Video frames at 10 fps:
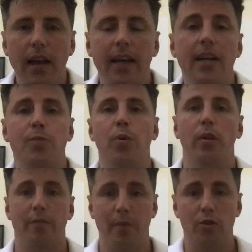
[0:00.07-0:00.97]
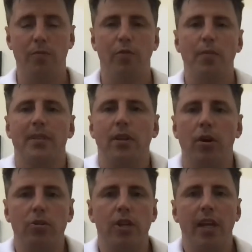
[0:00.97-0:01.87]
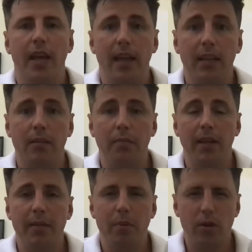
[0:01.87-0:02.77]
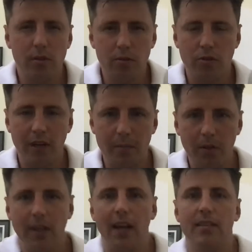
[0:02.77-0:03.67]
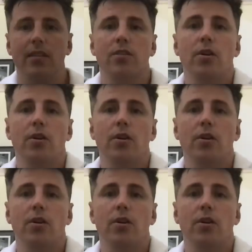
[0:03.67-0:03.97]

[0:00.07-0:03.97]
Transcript: Hey guys, Paul here from Meldrum Performance Coaching and the Complete Personal Trainer Podcast.